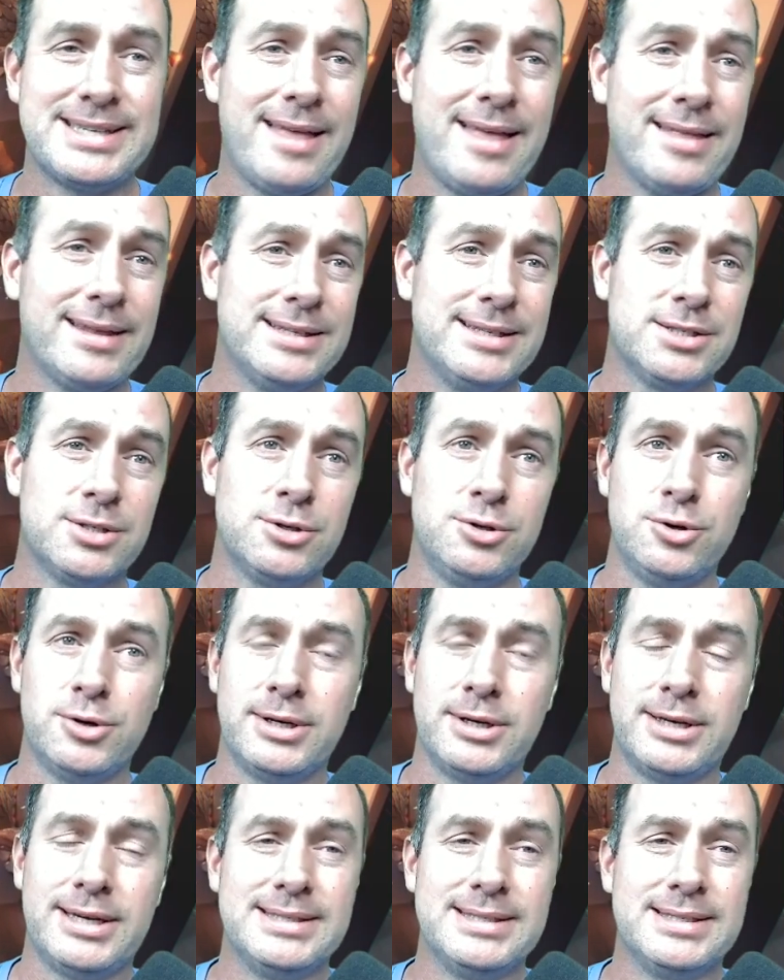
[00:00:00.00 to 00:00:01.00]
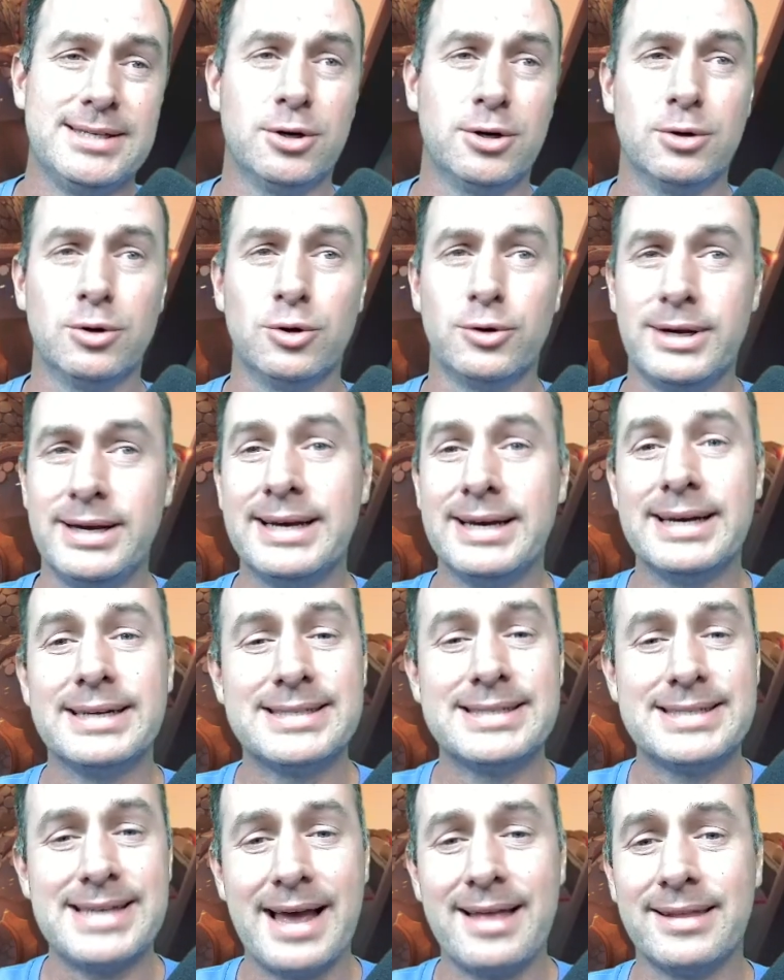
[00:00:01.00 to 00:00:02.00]
like Saladin, so you could consider looking
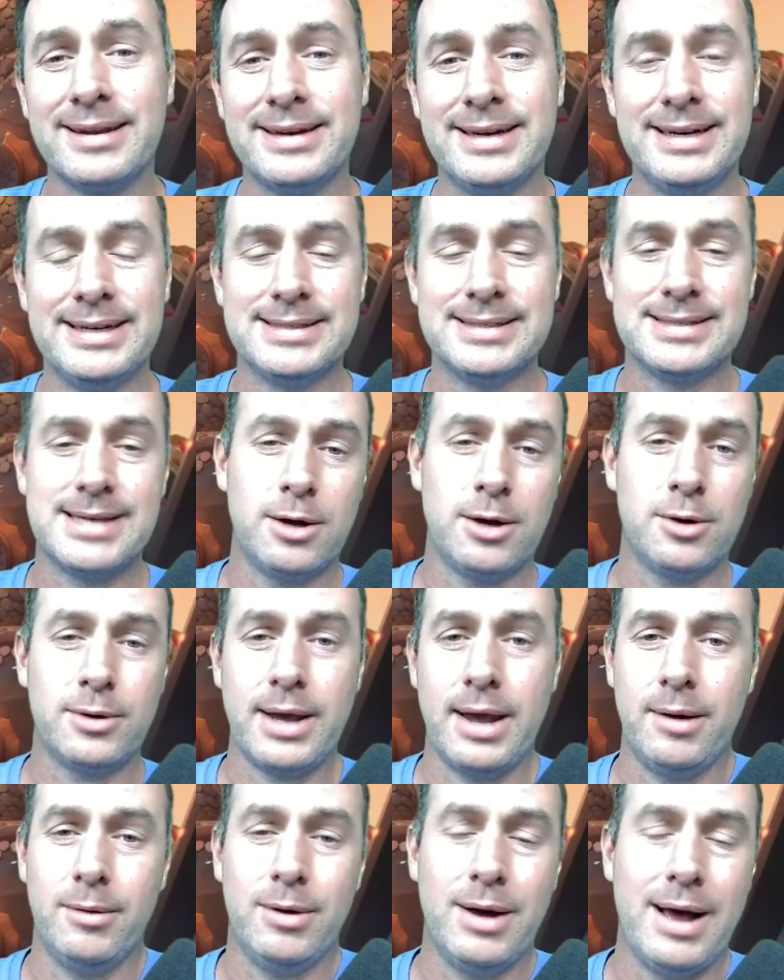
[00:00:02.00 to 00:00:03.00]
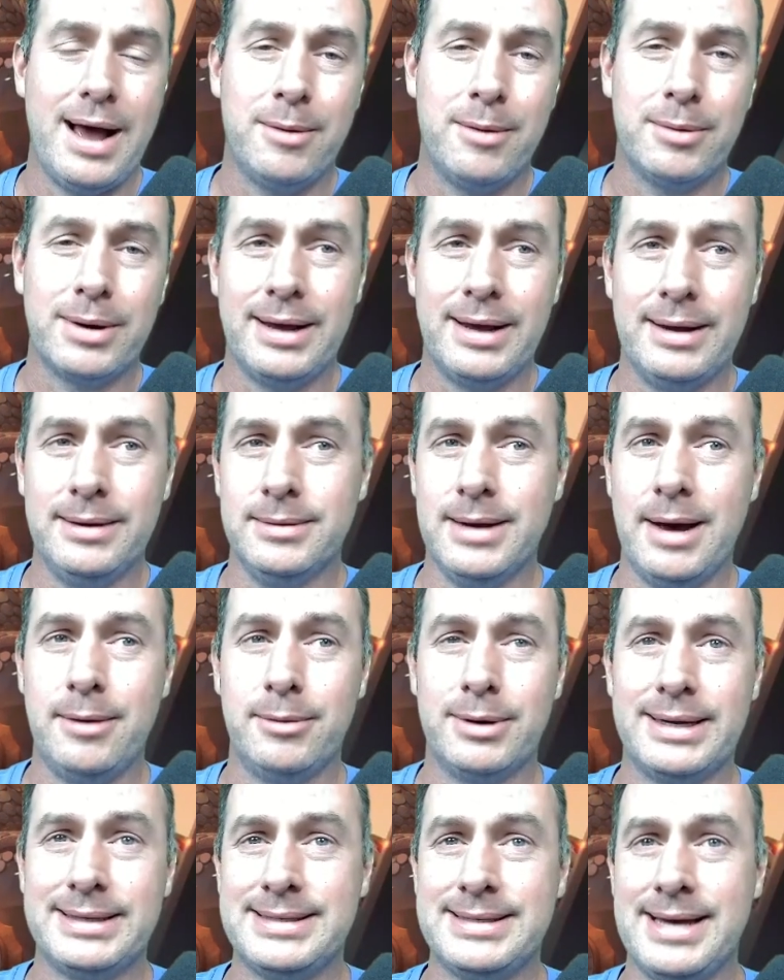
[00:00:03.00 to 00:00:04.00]
at Saladin and saying, okay, well, how would
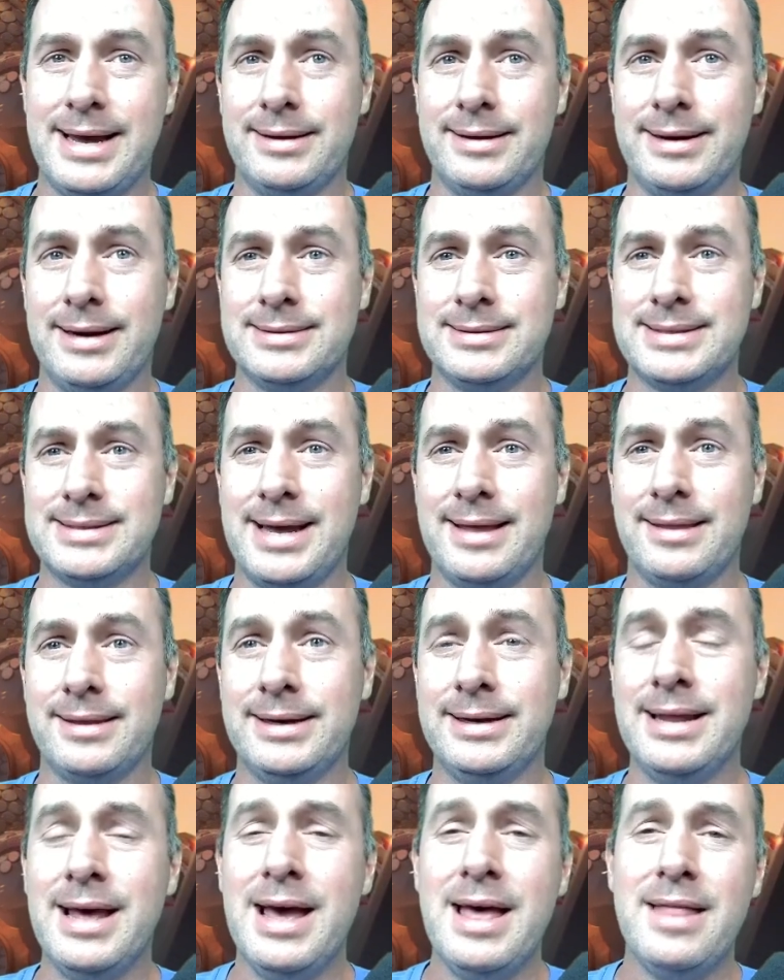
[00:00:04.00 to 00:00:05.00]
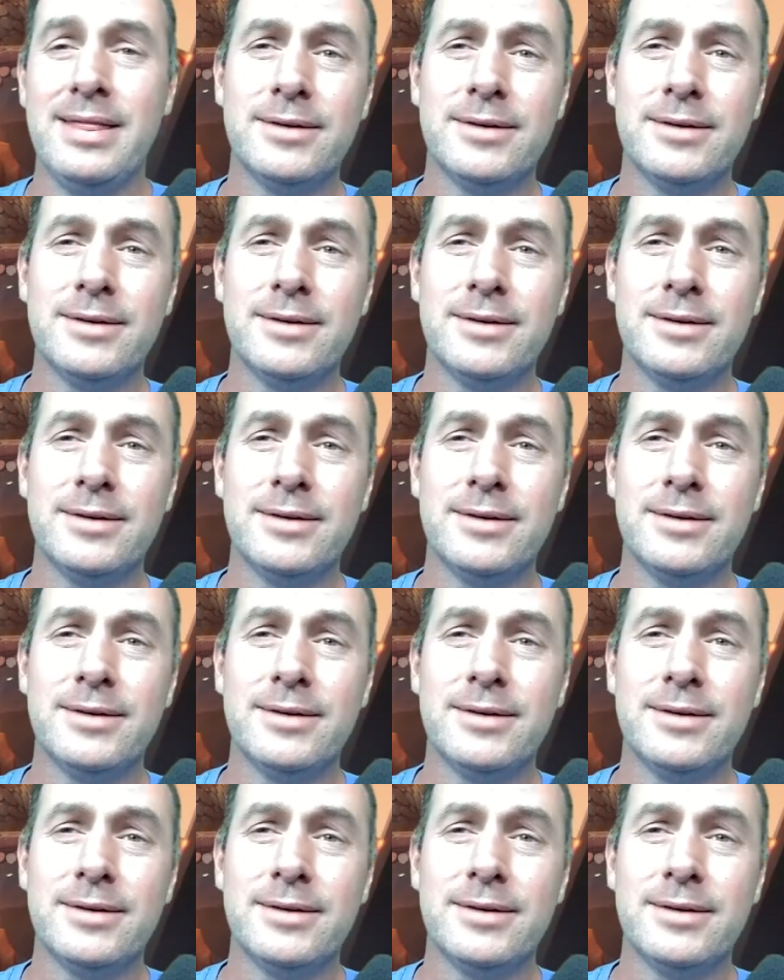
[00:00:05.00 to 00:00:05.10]
I talent out Saladin?